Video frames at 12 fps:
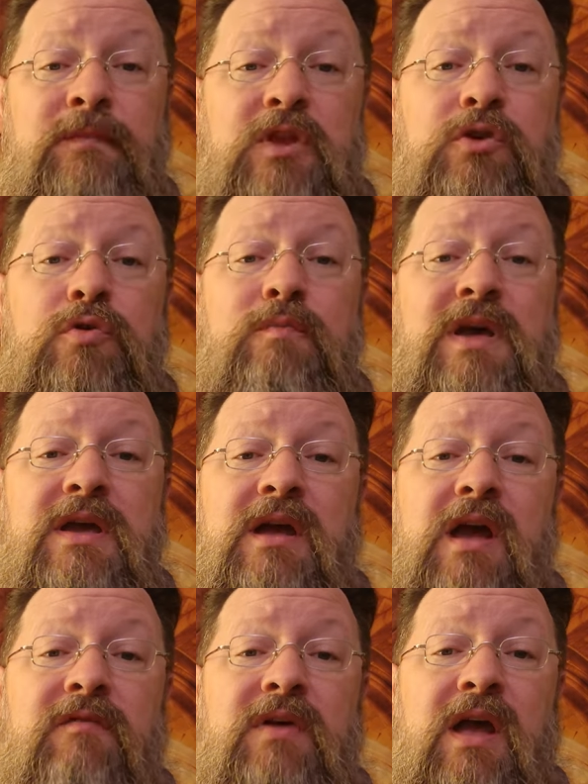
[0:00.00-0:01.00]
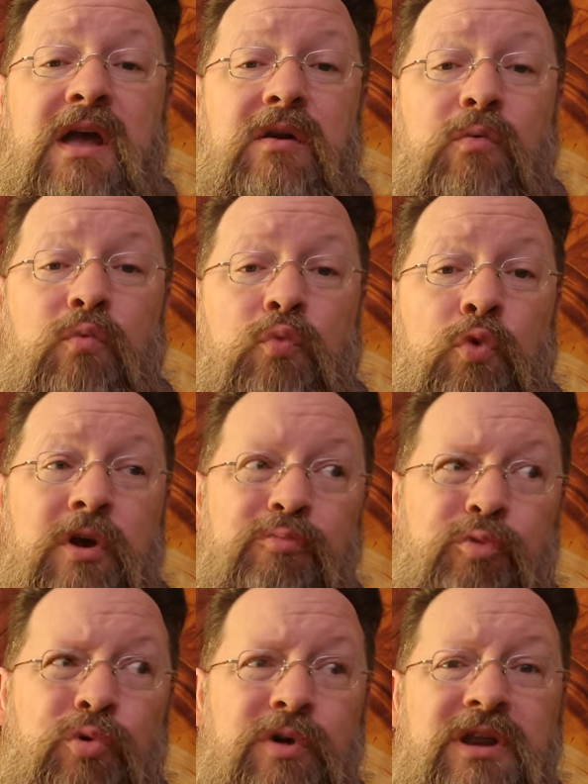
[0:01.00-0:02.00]
You may have at one
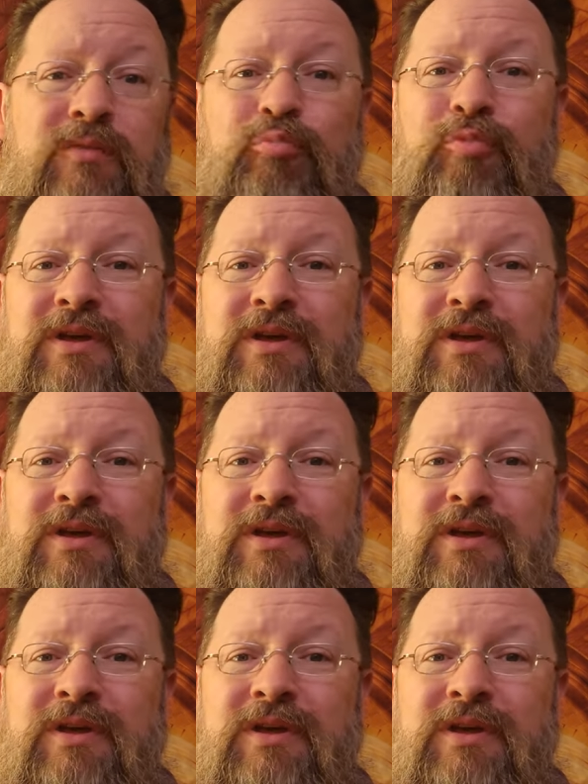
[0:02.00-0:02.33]
point